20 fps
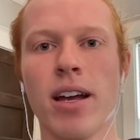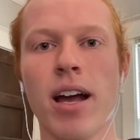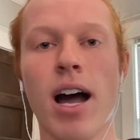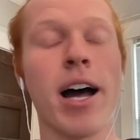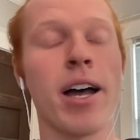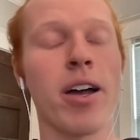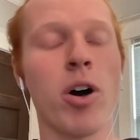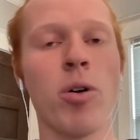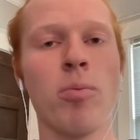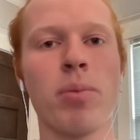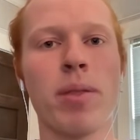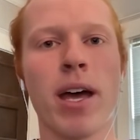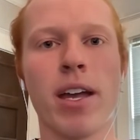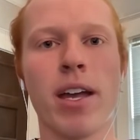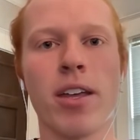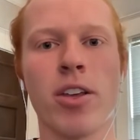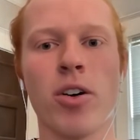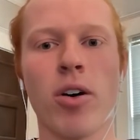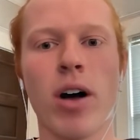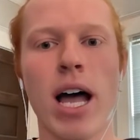hope
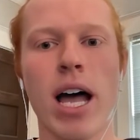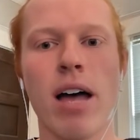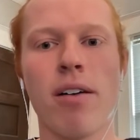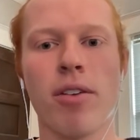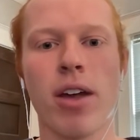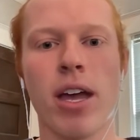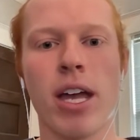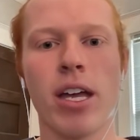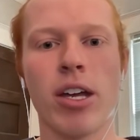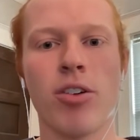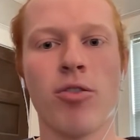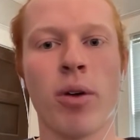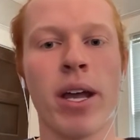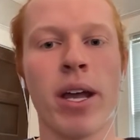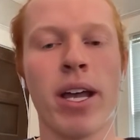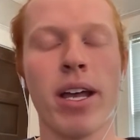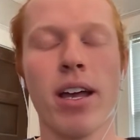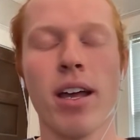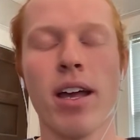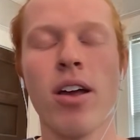that you'll have a
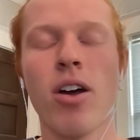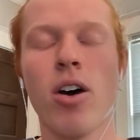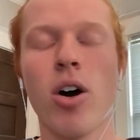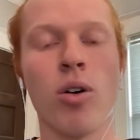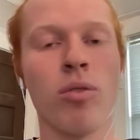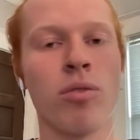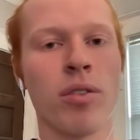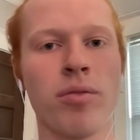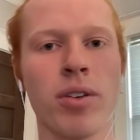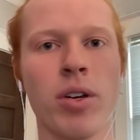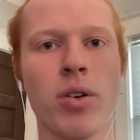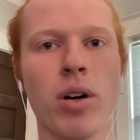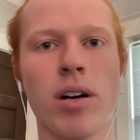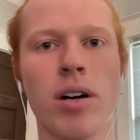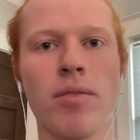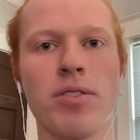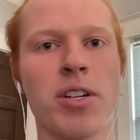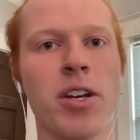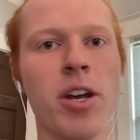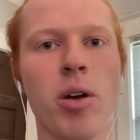great overview
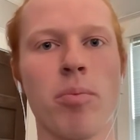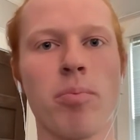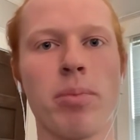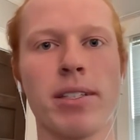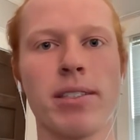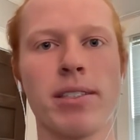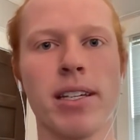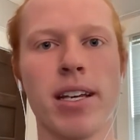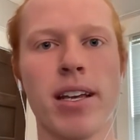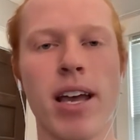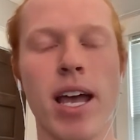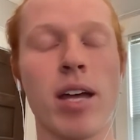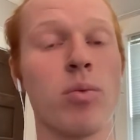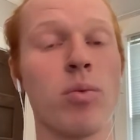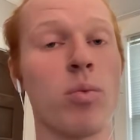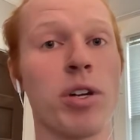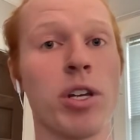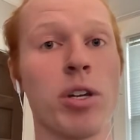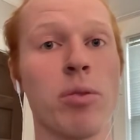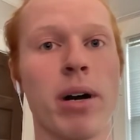of TRPC and
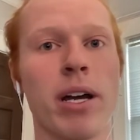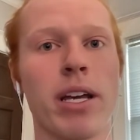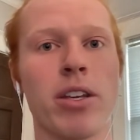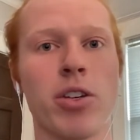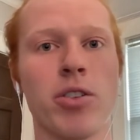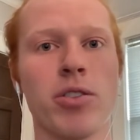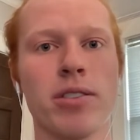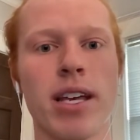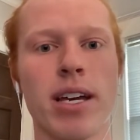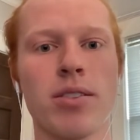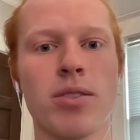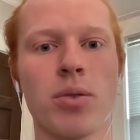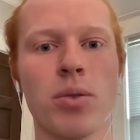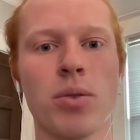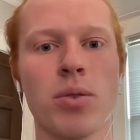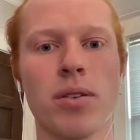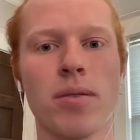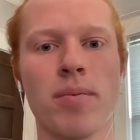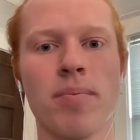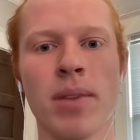when you might use that
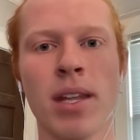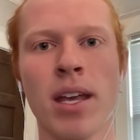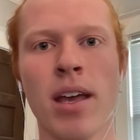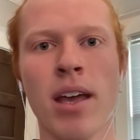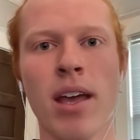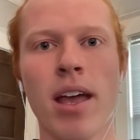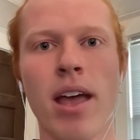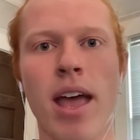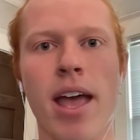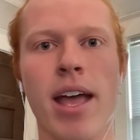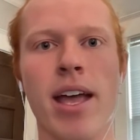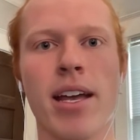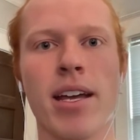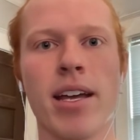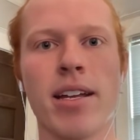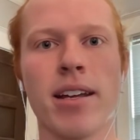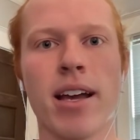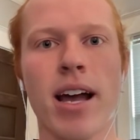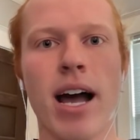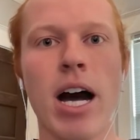tool
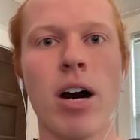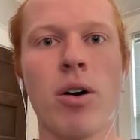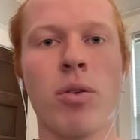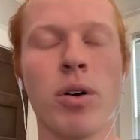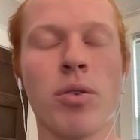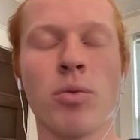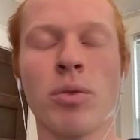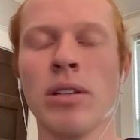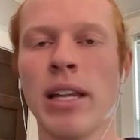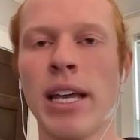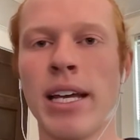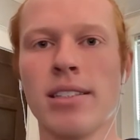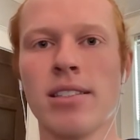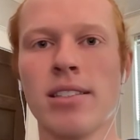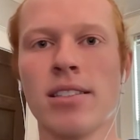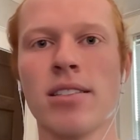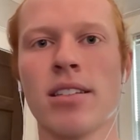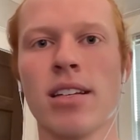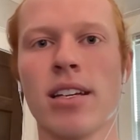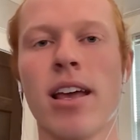and how it
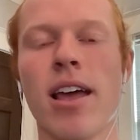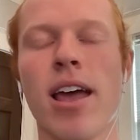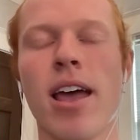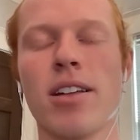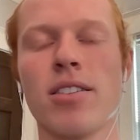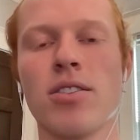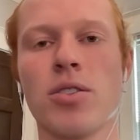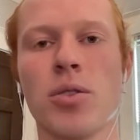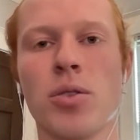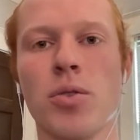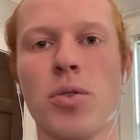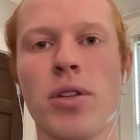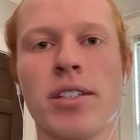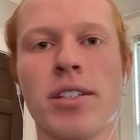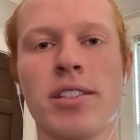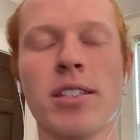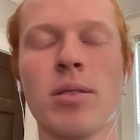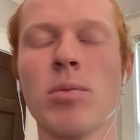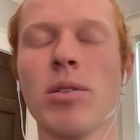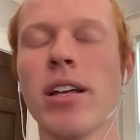relates to the
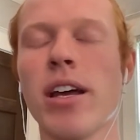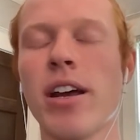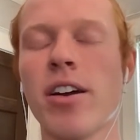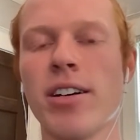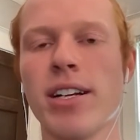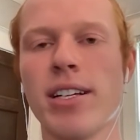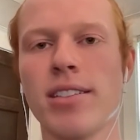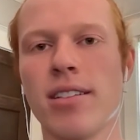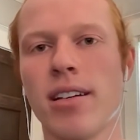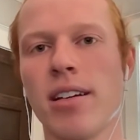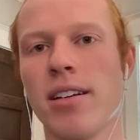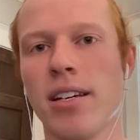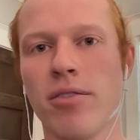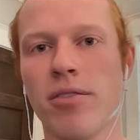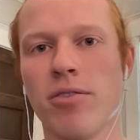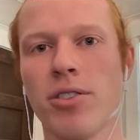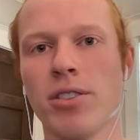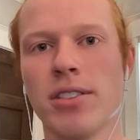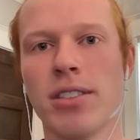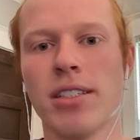similarities and
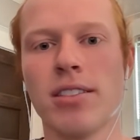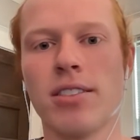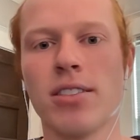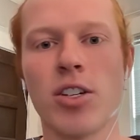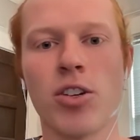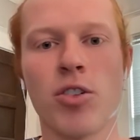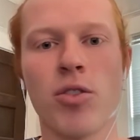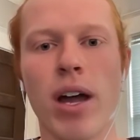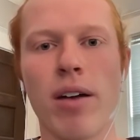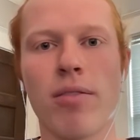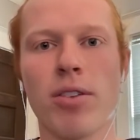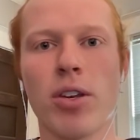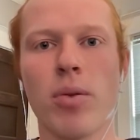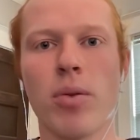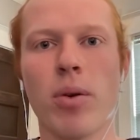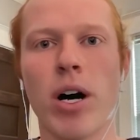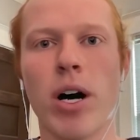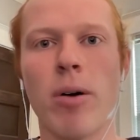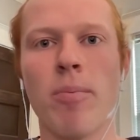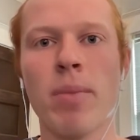differences to
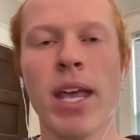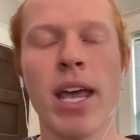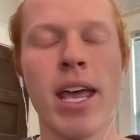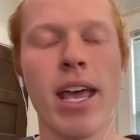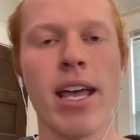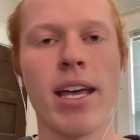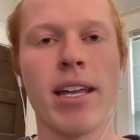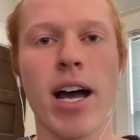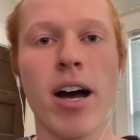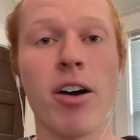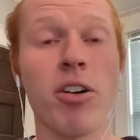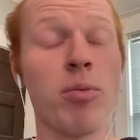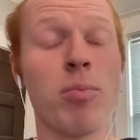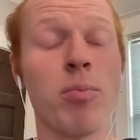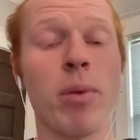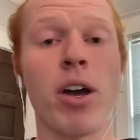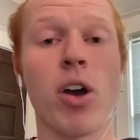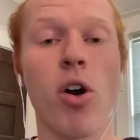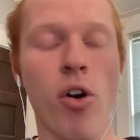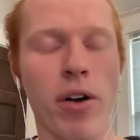GraphQL and how you
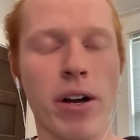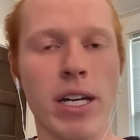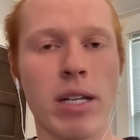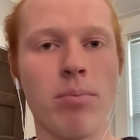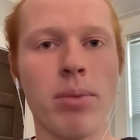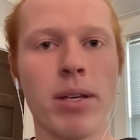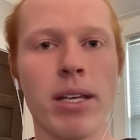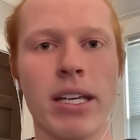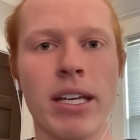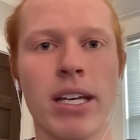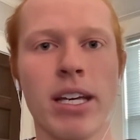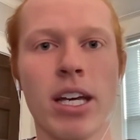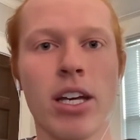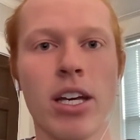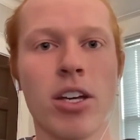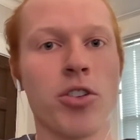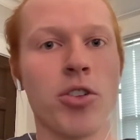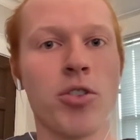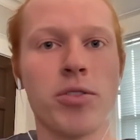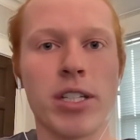might already be
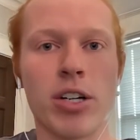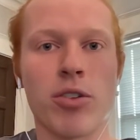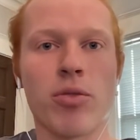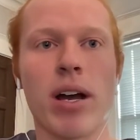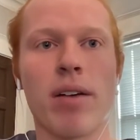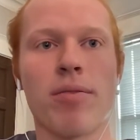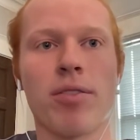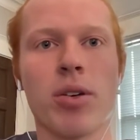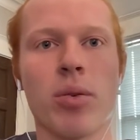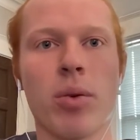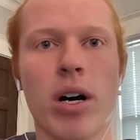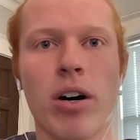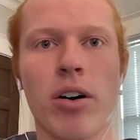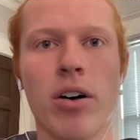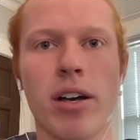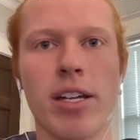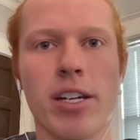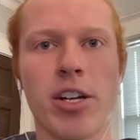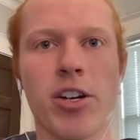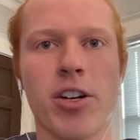using GraphQL
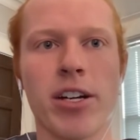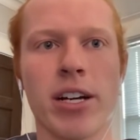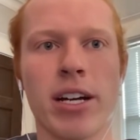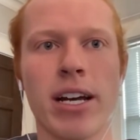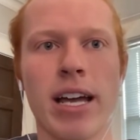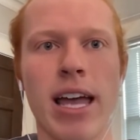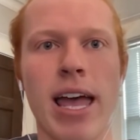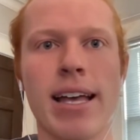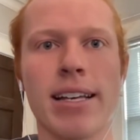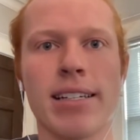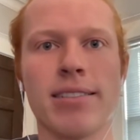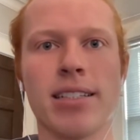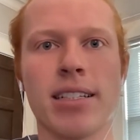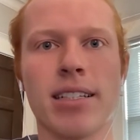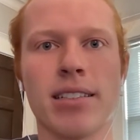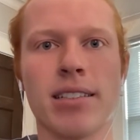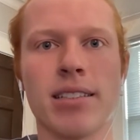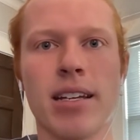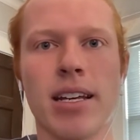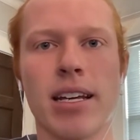in your
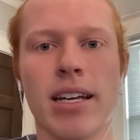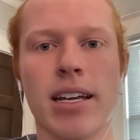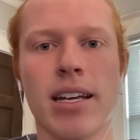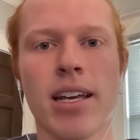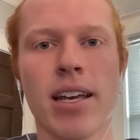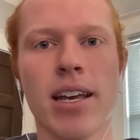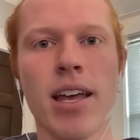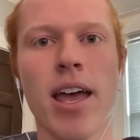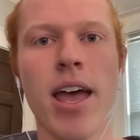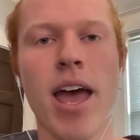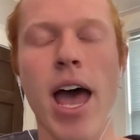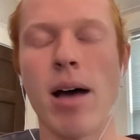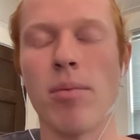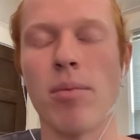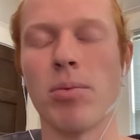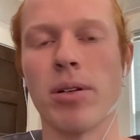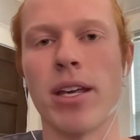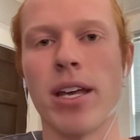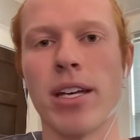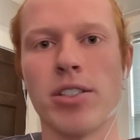existing
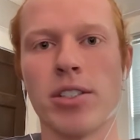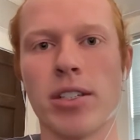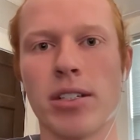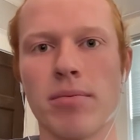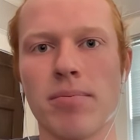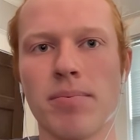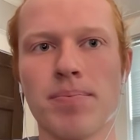application.